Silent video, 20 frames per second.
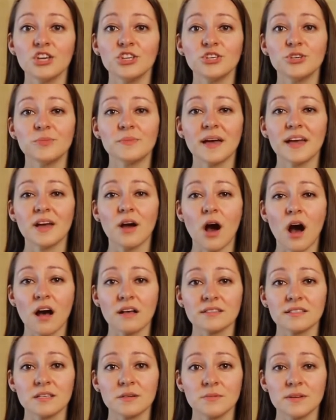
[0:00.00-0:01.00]
You may
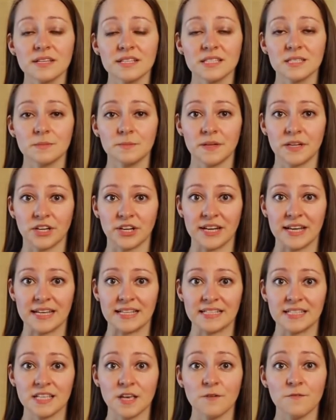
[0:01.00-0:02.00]
also
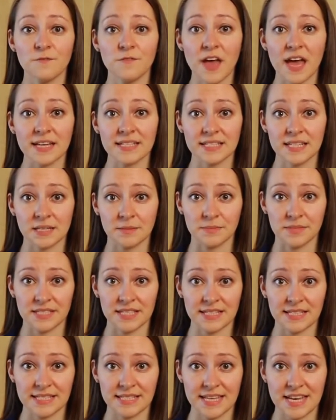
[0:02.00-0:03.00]
experience phantom
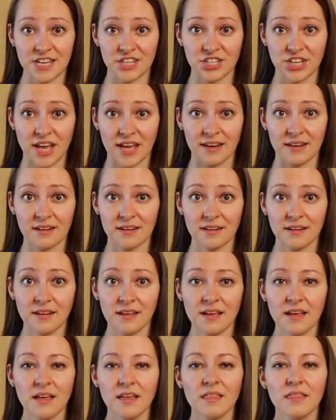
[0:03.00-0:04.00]
sensation.
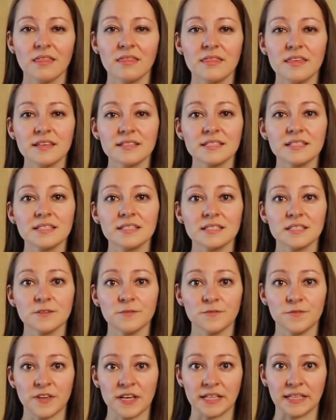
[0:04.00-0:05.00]
This is
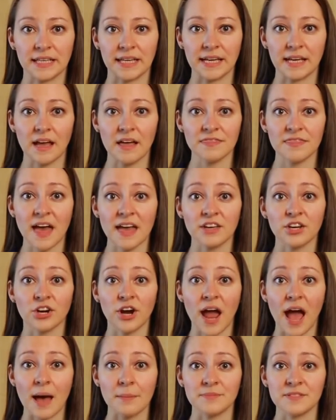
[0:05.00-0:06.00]
the feeling that
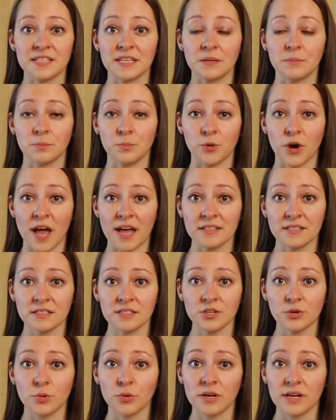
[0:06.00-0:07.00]
your absent
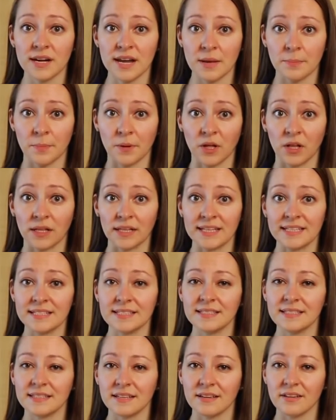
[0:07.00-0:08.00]
breast or nipple
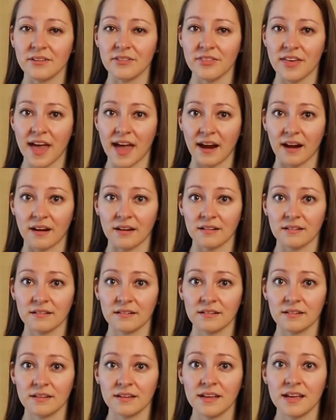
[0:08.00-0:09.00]
is still there.
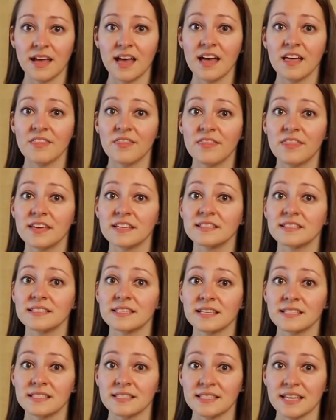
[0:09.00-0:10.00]
This
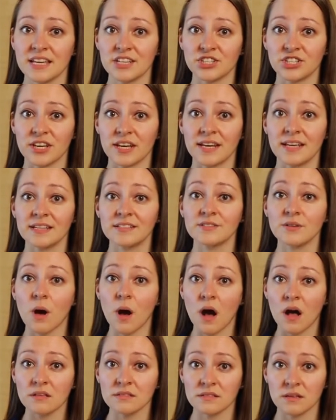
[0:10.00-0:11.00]
sensation is
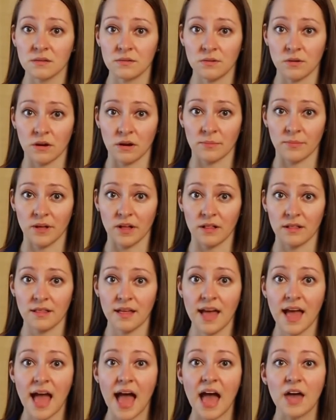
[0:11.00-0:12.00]
also normal
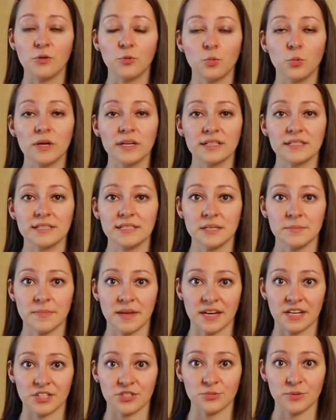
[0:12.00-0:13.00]
and will
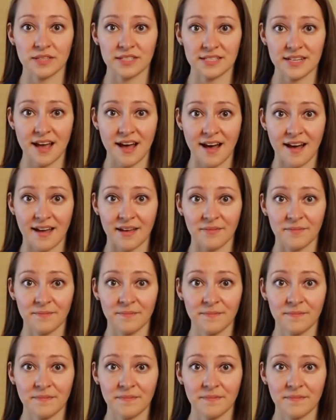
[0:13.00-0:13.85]
diminish with time.